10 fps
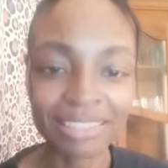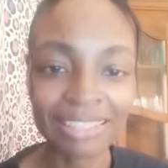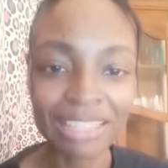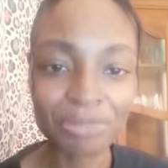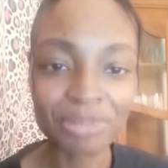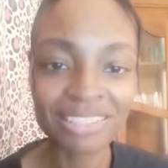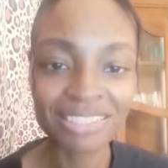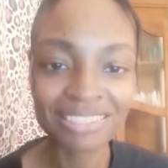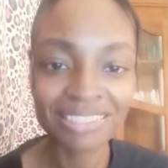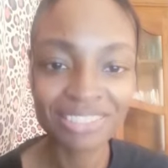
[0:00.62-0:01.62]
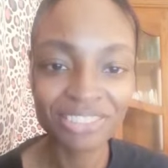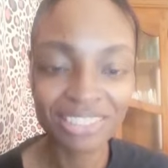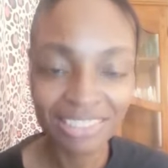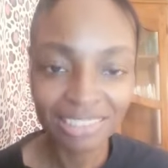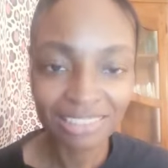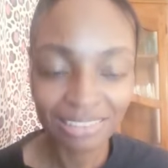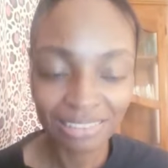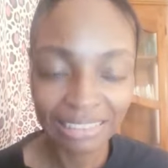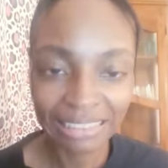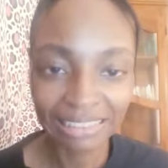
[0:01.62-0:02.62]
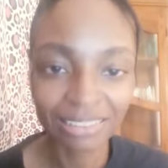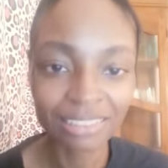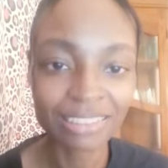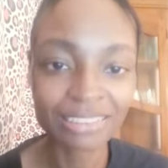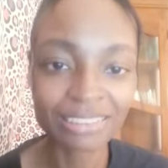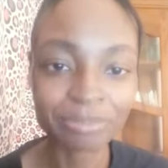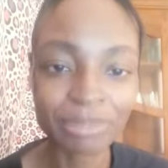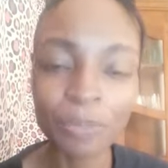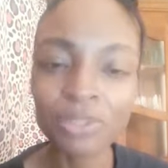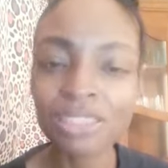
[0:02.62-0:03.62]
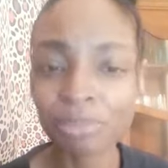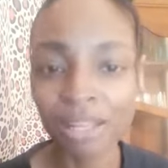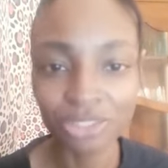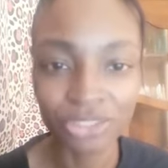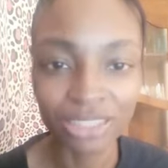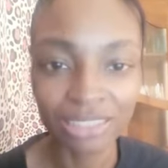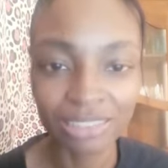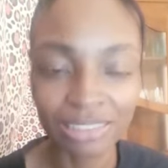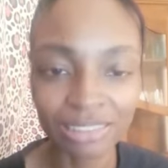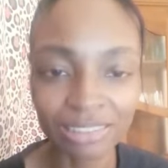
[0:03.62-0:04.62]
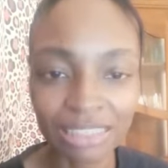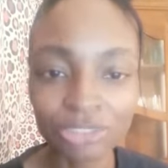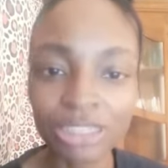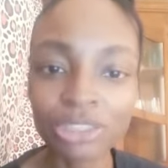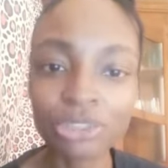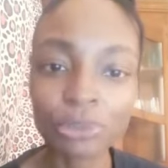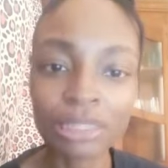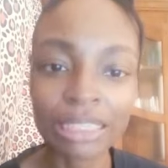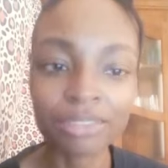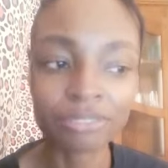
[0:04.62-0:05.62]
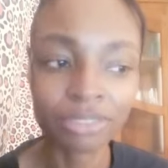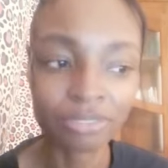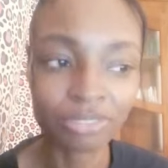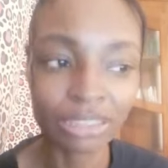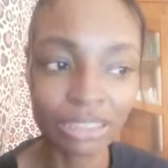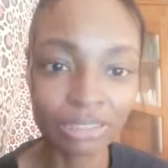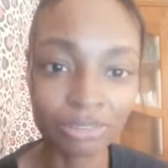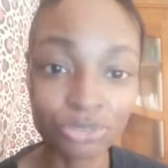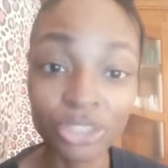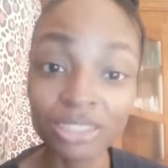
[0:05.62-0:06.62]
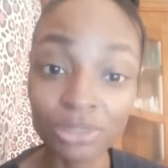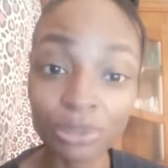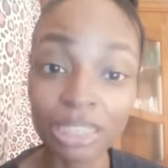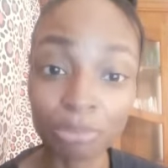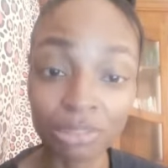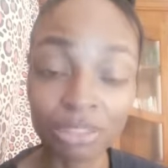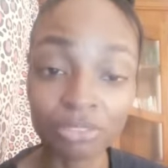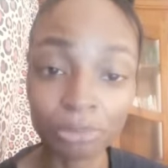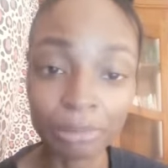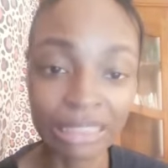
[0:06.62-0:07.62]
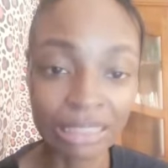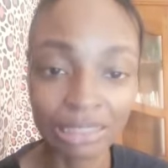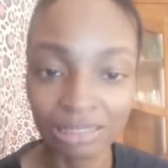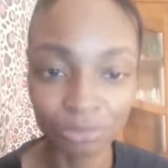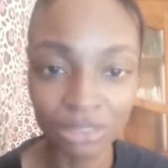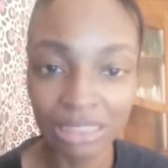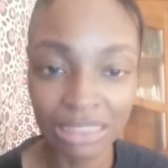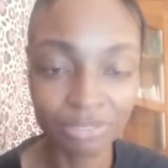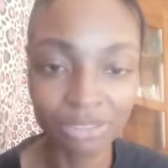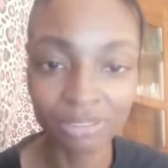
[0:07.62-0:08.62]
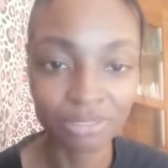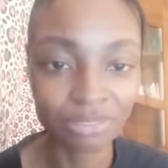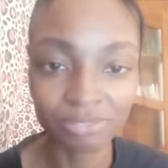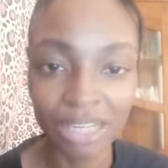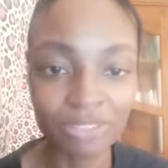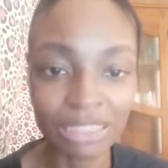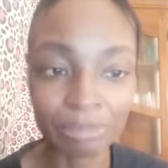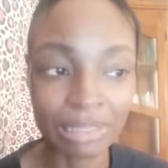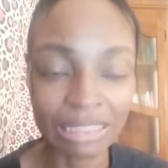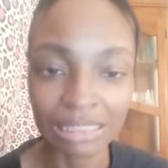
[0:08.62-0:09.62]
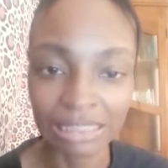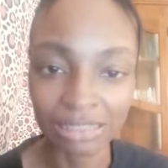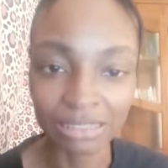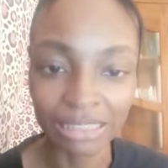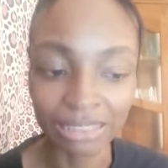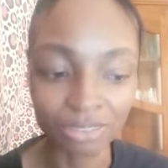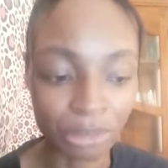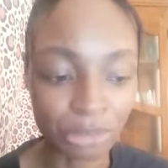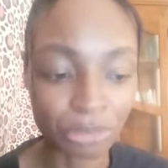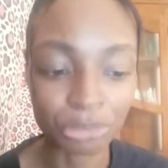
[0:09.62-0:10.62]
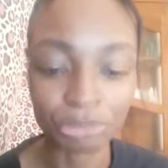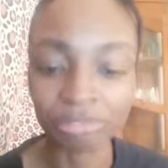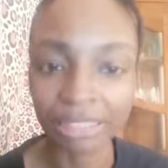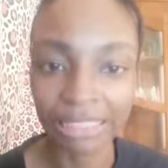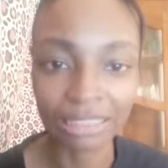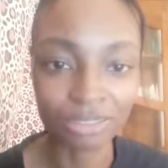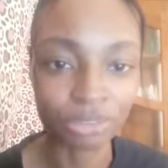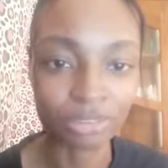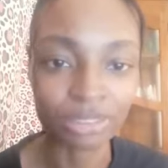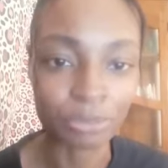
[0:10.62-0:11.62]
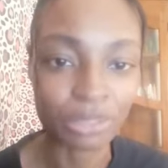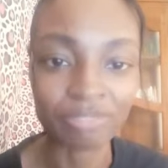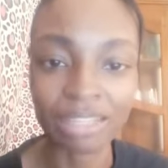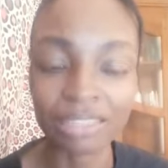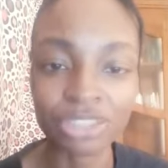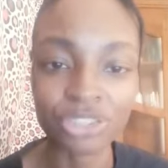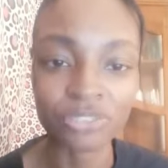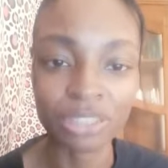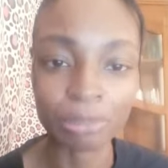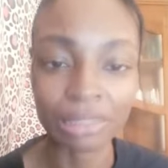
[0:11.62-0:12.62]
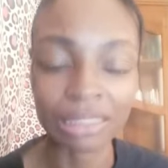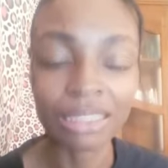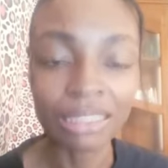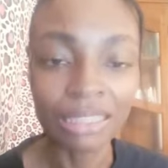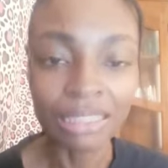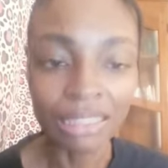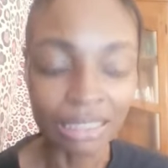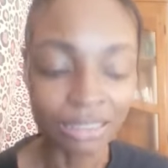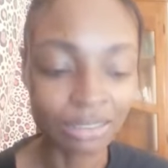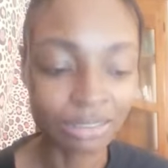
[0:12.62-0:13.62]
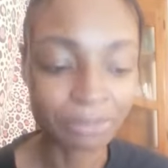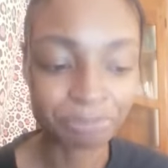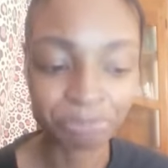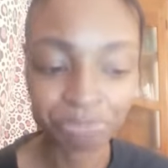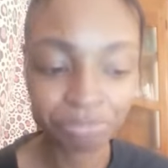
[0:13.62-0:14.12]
Hello, brothers and sisters. This is Lena. I want to apologize. I tried to do a live video, tried to do a couple of them, and it wasn't even 5 or 10 minutes in that, you know, YouTube flagged it or it was in violation of something. I